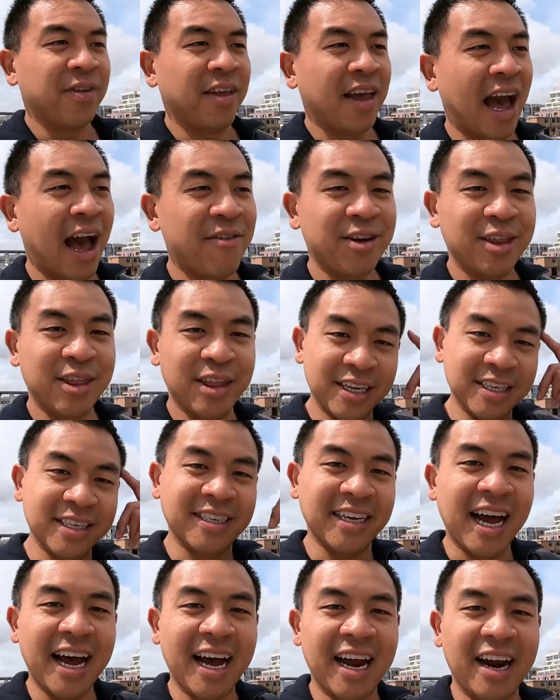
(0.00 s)
having the
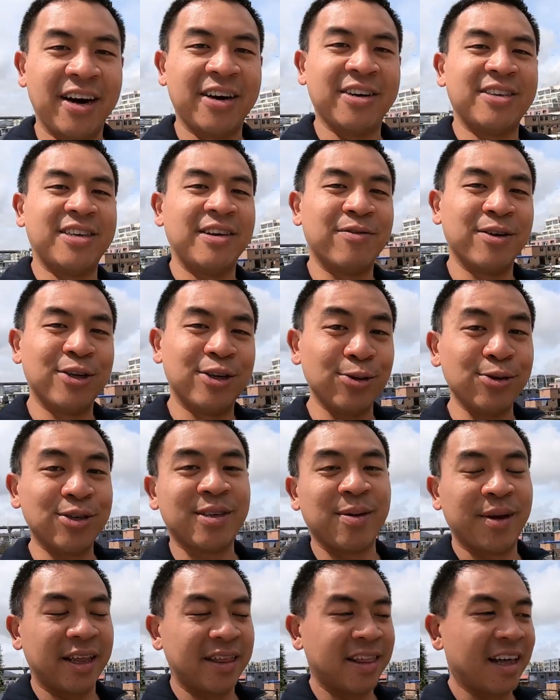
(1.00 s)
desire to even do
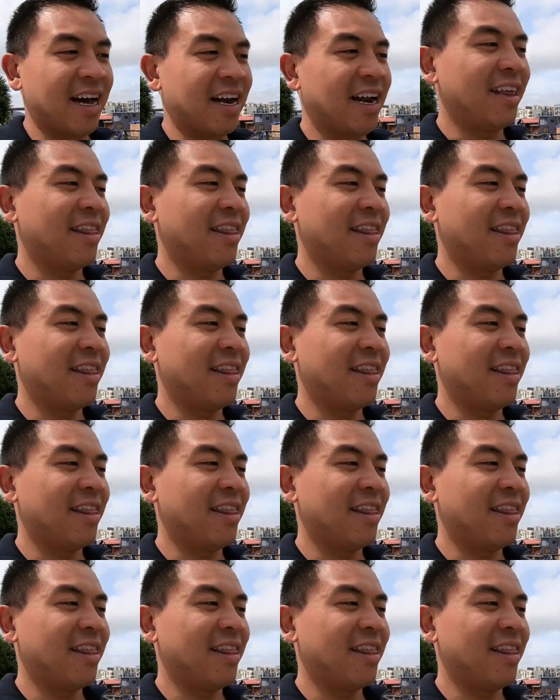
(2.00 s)
something like that.